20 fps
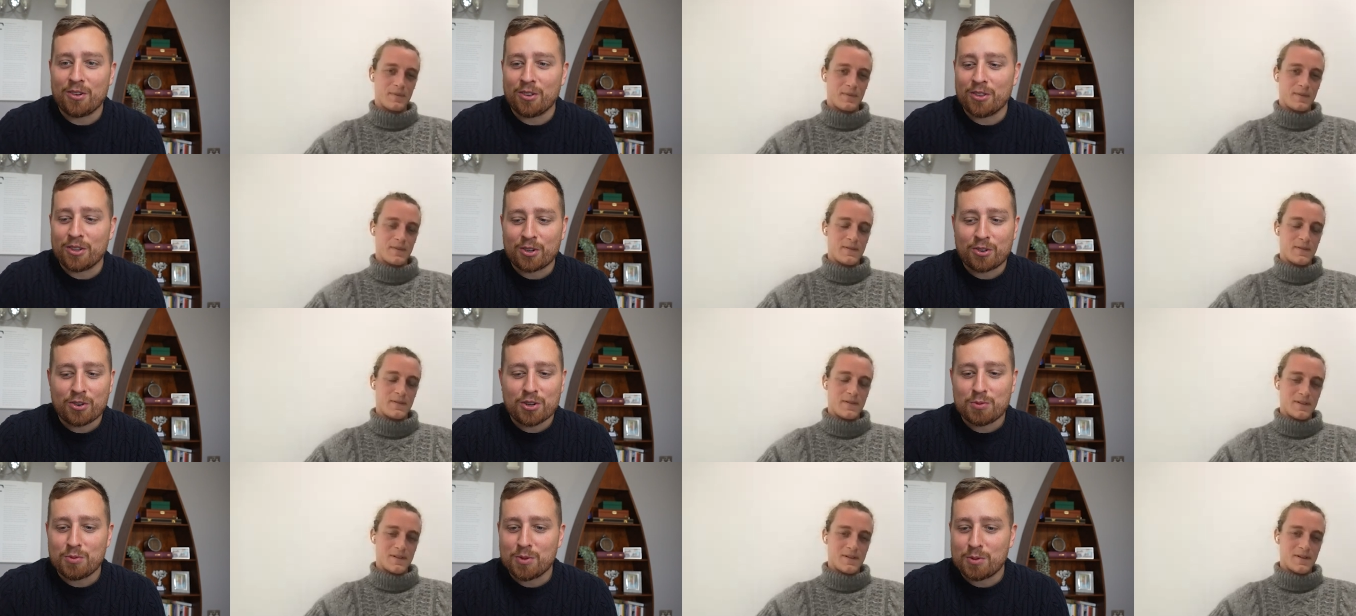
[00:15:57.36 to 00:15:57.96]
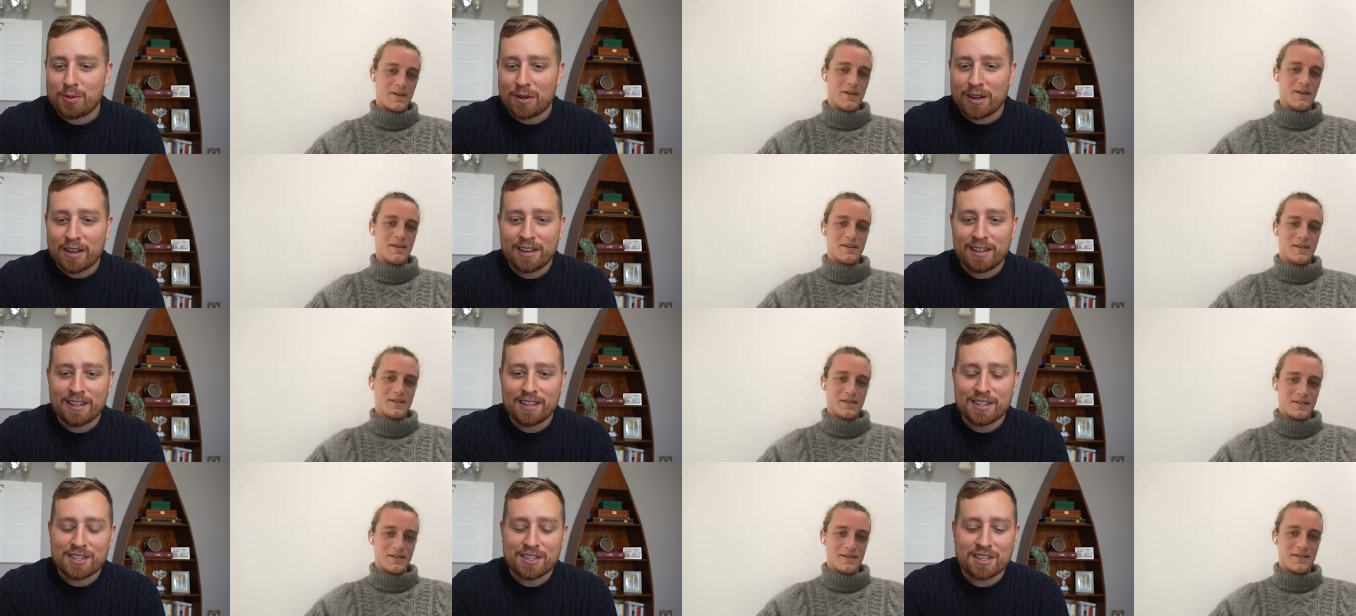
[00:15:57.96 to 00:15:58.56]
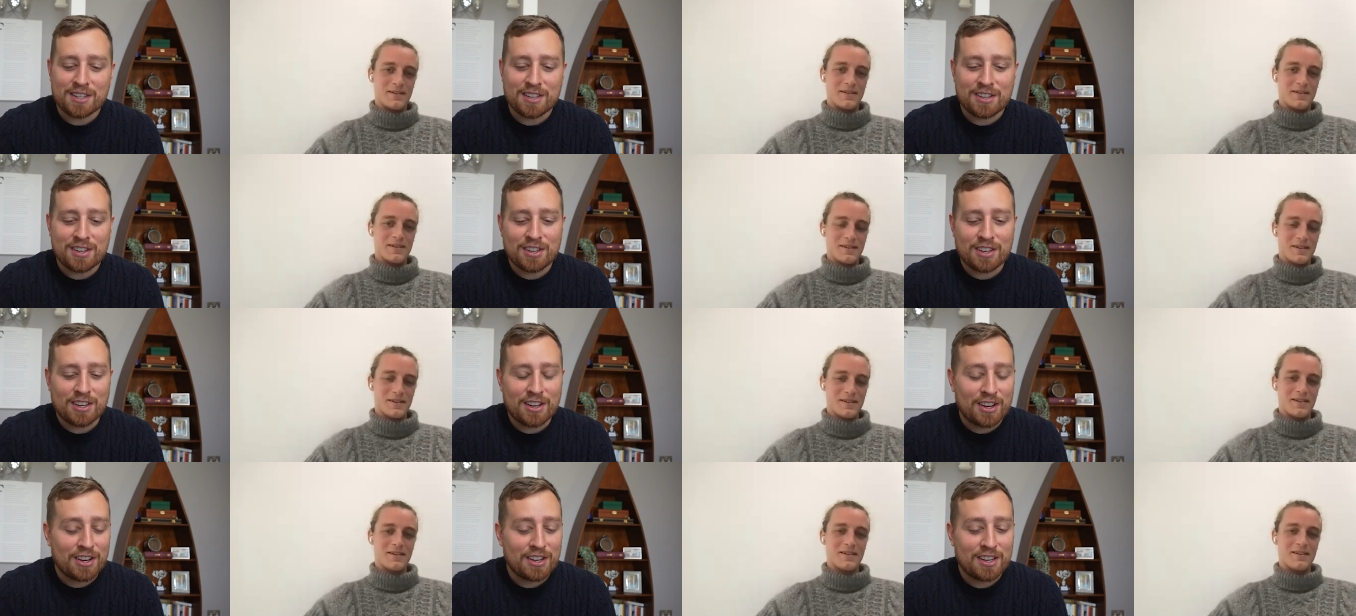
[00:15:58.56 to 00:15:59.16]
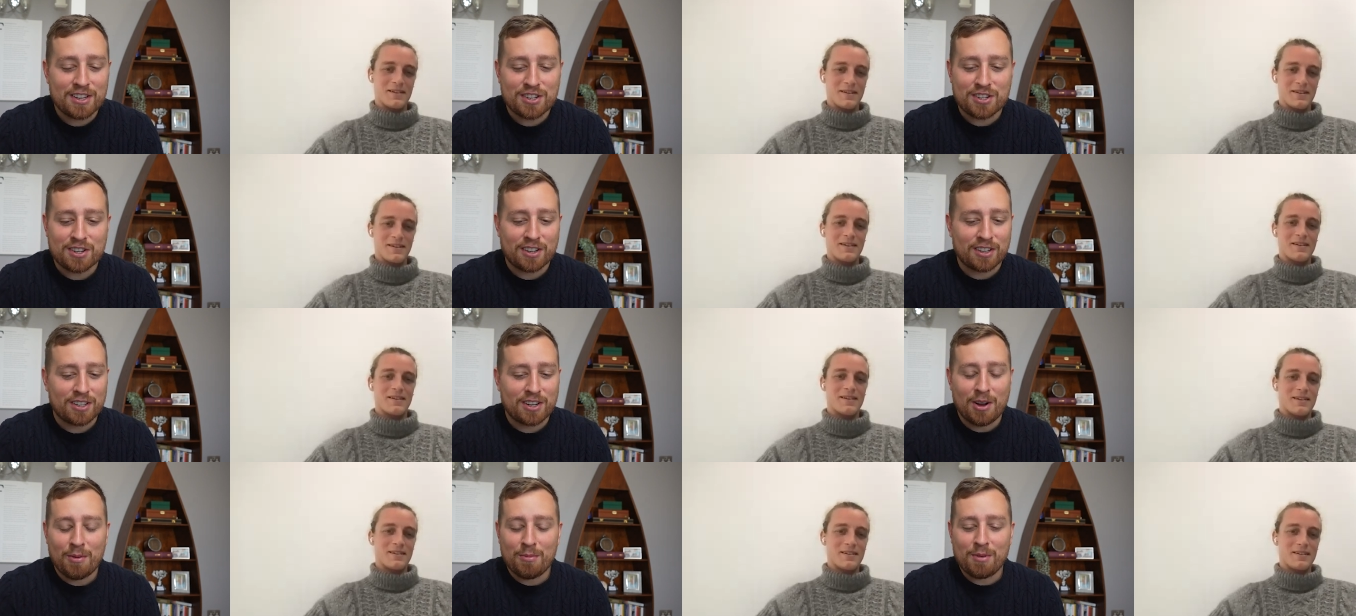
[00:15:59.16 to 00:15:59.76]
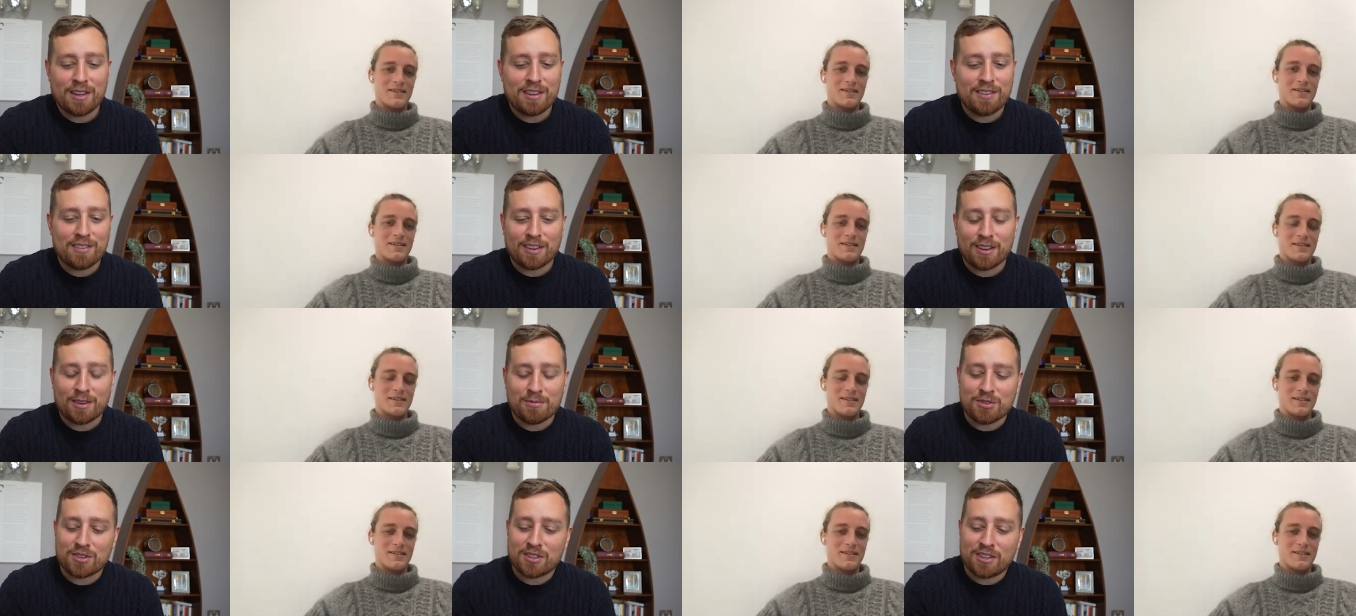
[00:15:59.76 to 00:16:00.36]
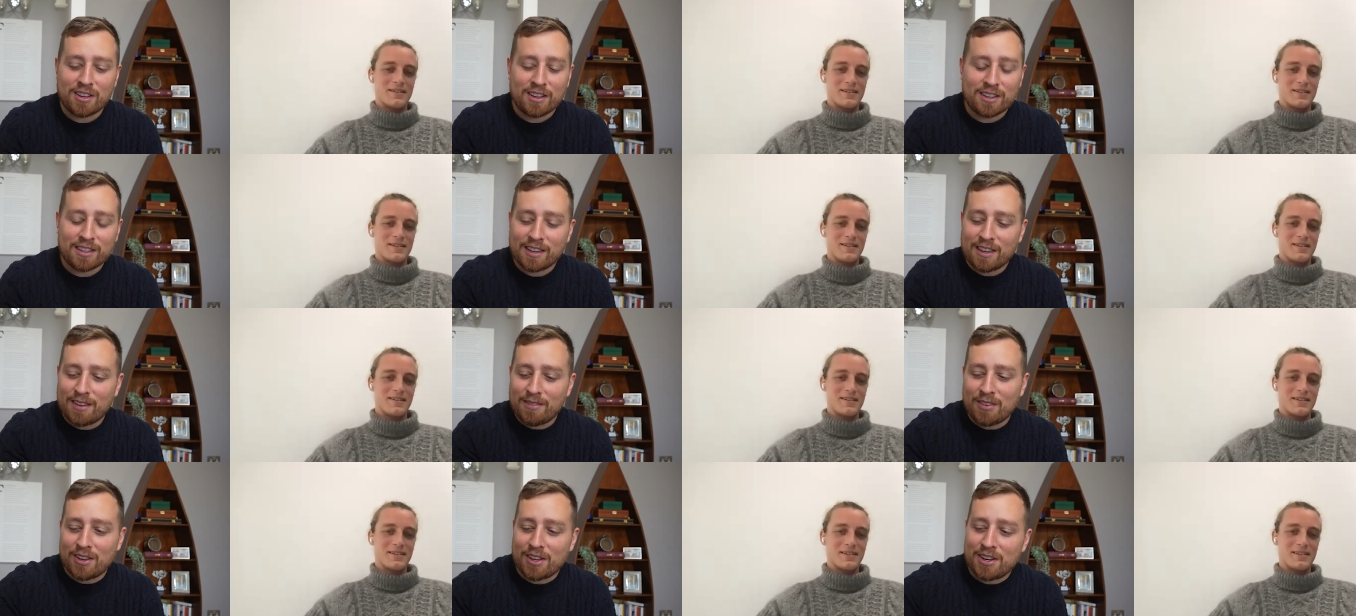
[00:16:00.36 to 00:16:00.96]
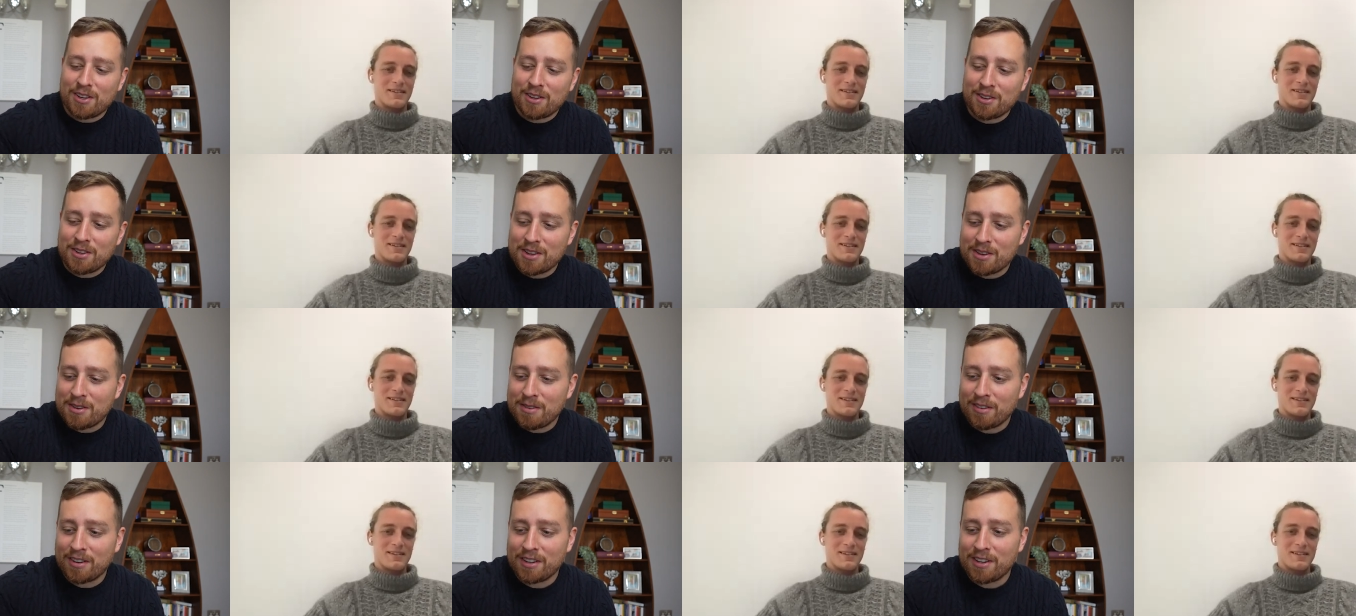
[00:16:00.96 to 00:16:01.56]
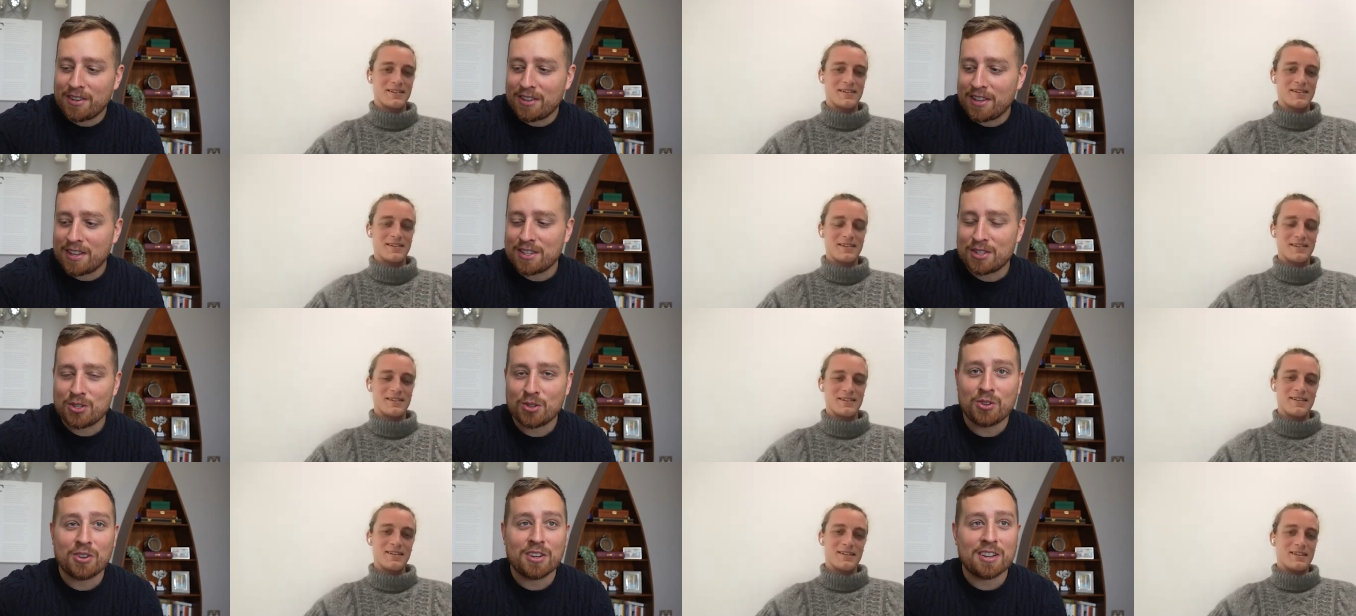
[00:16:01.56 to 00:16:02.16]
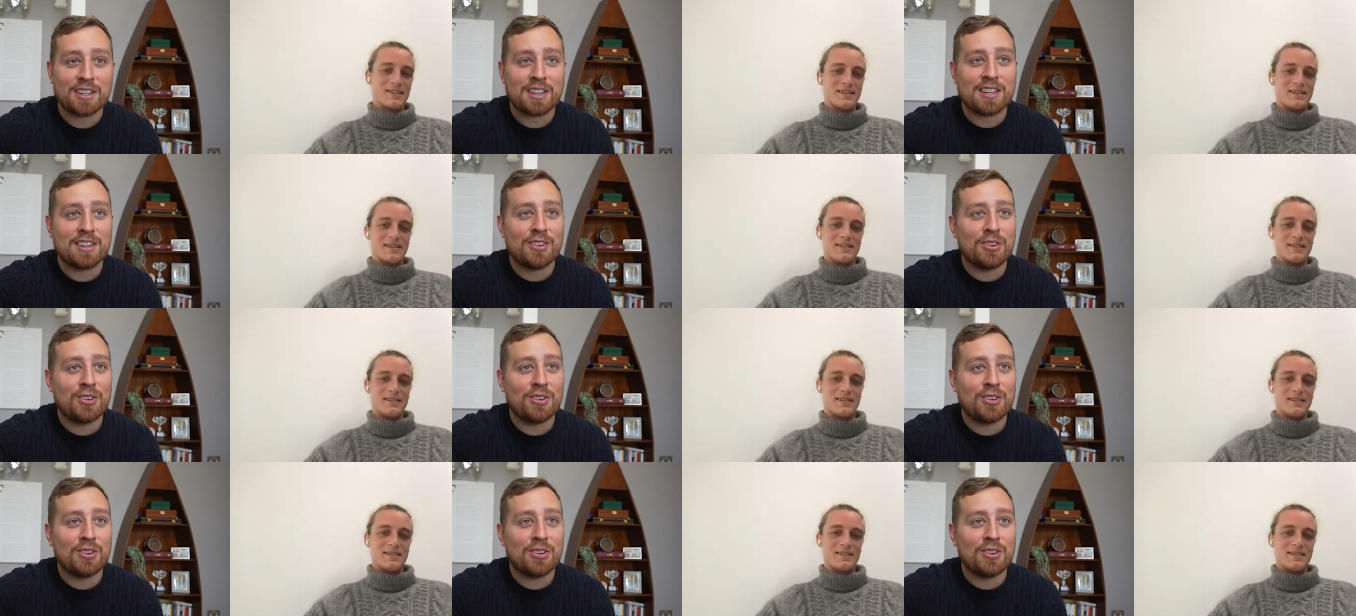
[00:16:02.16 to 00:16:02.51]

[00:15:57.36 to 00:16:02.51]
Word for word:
Speaker 1: on the Christmas playlist, and you, I literally, I can't believe it. I'm just like, yeah, I know you, I know that song, and I can,